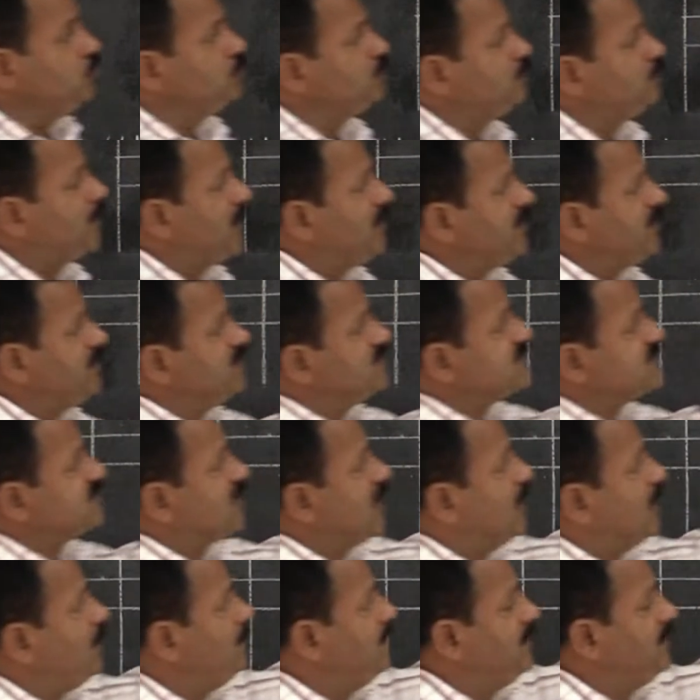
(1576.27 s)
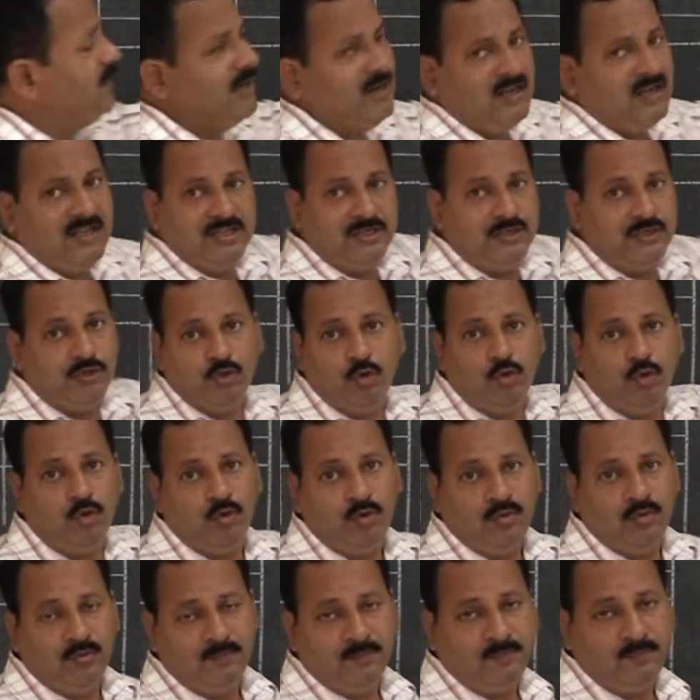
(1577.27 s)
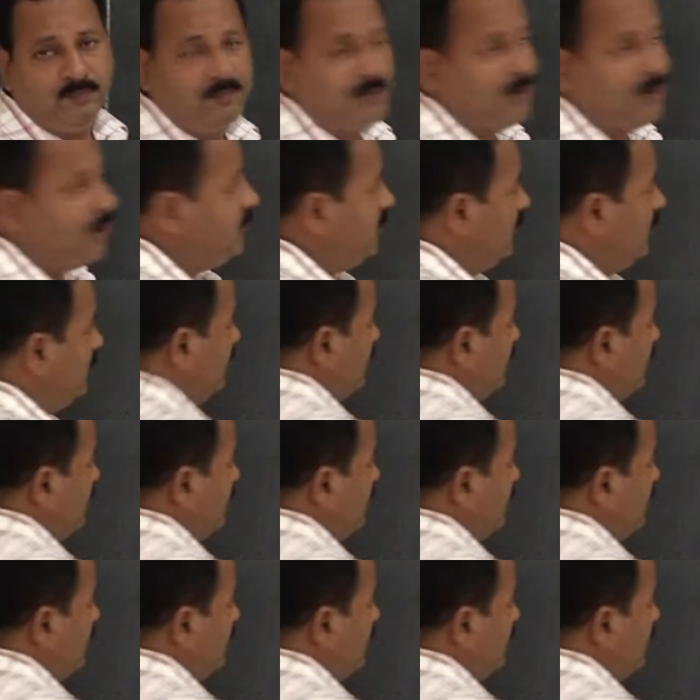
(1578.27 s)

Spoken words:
partner's capital, no problem at